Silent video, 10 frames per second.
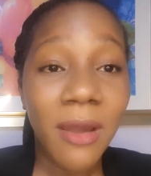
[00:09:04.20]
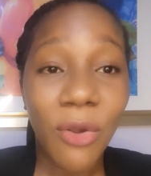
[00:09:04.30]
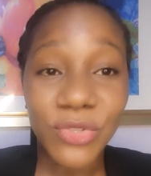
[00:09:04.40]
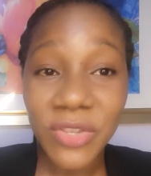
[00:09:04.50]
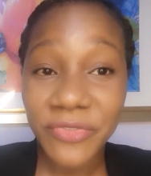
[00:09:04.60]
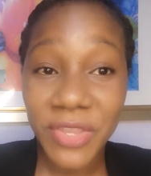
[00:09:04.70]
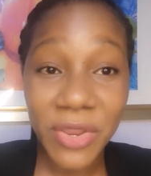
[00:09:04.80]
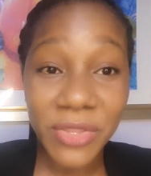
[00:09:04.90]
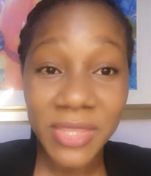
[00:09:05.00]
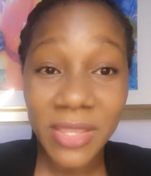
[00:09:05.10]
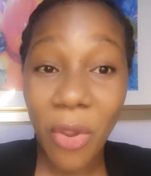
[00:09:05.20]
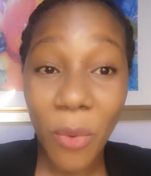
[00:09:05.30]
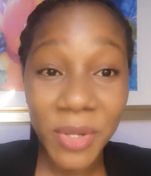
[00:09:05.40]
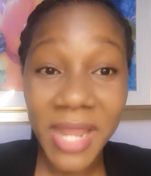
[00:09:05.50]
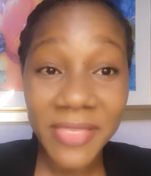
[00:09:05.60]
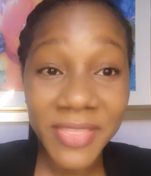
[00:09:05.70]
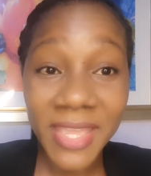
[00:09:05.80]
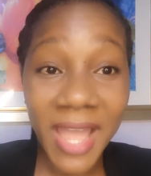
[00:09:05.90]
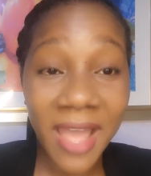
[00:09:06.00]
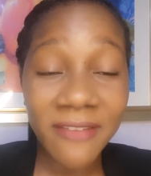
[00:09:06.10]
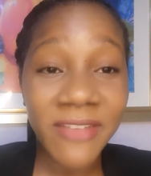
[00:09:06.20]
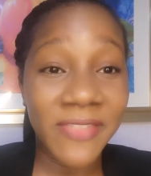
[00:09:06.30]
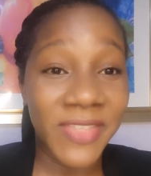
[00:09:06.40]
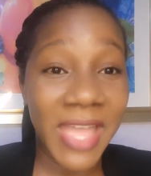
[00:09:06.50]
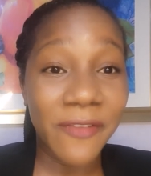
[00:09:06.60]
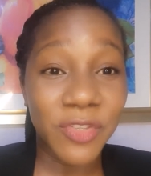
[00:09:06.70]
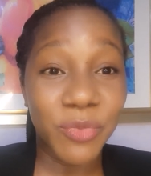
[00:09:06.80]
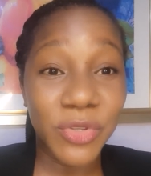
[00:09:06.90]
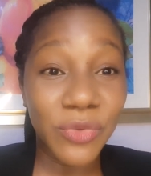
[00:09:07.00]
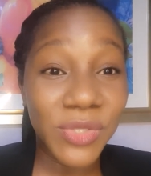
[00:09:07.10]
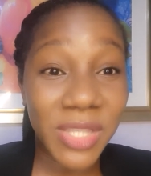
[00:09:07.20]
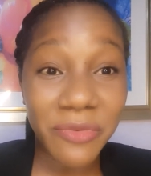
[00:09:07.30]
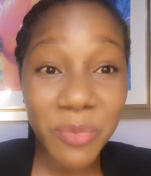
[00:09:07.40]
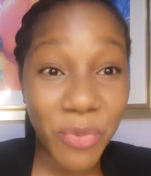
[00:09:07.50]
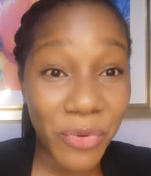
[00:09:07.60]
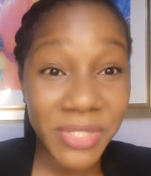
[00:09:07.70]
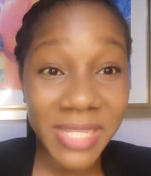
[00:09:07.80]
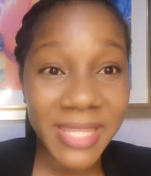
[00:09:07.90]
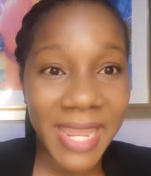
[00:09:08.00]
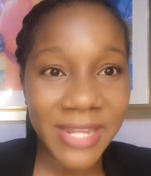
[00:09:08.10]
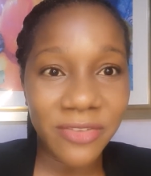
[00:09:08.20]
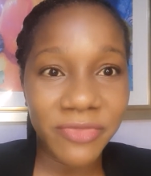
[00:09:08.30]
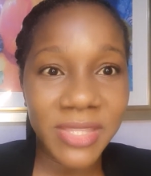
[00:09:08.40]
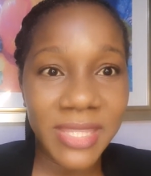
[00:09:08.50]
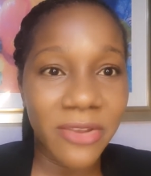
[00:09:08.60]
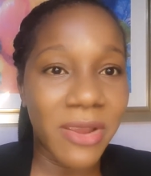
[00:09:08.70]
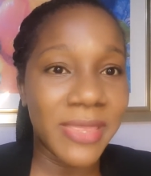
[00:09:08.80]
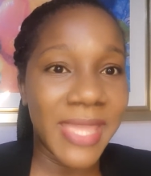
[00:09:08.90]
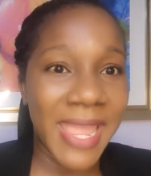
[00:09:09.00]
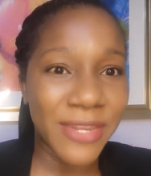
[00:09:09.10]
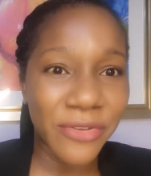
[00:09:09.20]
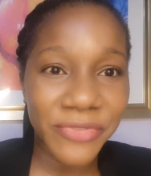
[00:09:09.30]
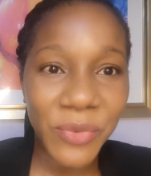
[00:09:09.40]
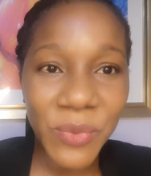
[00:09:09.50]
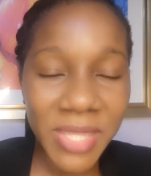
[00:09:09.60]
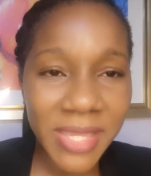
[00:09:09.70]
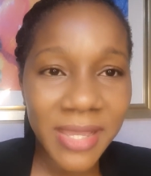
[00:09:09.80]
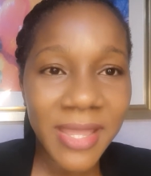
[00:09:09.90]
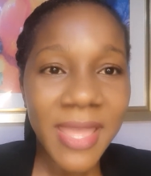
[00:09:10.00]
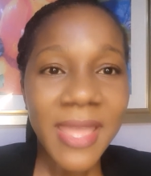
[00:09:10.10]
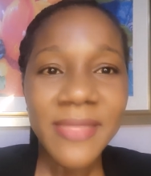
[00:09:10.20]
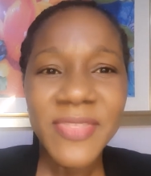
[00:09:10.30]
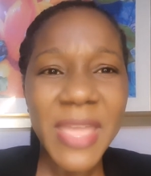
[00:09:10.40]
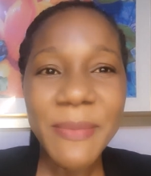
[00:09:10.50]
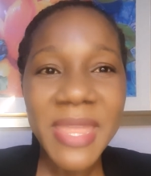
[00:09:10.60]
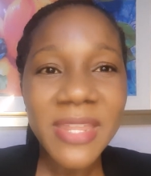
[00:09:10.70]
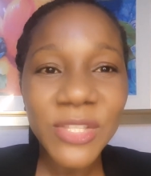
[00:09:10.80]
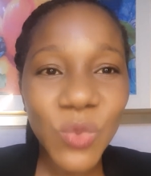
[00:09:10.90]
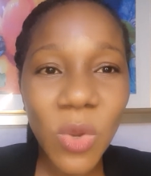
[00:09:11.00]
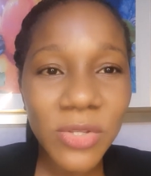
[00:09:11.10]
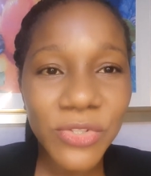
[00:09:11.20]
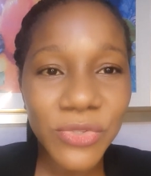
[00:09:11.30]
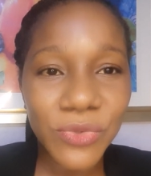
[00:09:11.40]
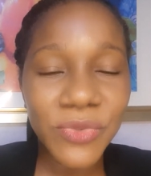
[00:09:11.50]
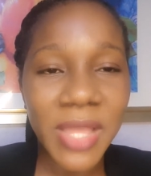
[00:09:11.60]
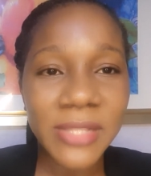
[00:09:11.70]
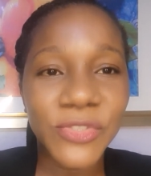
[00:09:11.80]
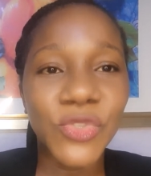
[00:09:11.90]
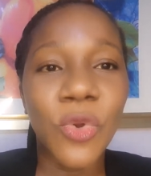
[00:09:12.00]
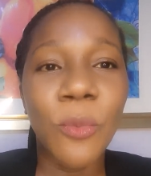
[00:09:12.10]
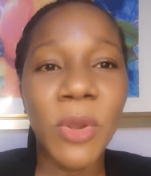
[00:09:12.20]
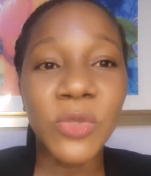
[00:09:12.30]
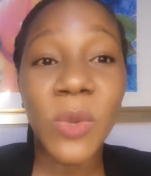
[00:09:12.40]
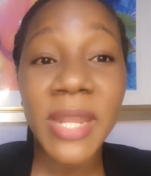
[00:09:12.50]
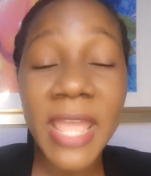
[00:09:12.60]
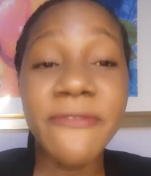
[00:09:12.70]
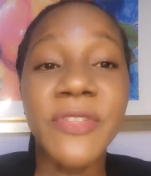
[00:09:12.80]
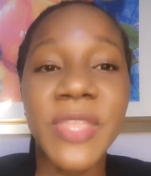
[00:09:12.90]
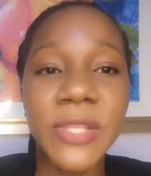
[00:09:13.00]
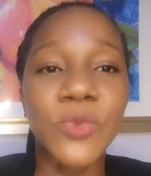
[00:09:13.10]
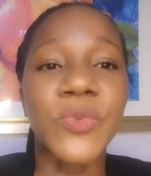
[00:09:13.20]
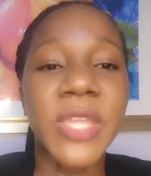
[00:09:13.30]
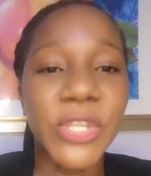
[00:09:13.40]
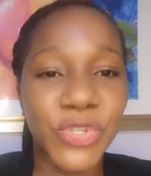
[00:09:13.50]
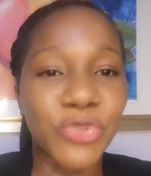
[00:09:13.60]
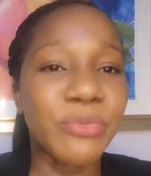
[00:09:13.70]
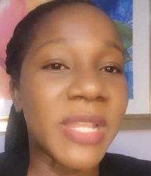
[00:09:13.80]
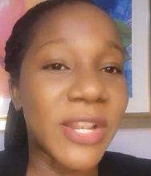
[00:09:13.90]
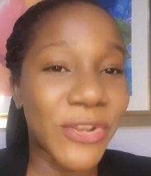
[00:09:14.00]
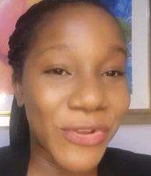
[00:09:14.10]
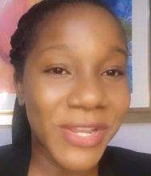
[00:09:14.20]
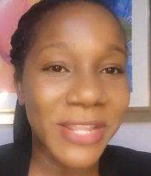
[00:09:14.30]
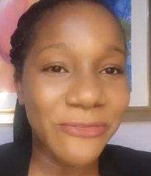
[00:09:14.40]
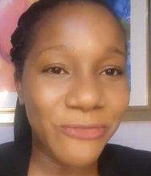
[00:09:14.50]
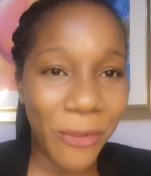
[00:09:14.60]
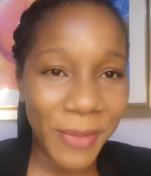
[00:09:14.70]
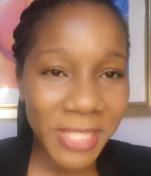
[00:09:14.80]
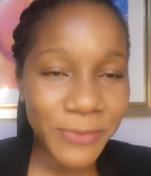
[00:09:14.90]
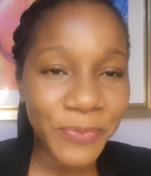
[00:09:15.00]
out of the hour that they have, and they have to produce a report at the end of the day or at the end of the week. They may not want to do that. So, but whatever they do, they should be learning from it.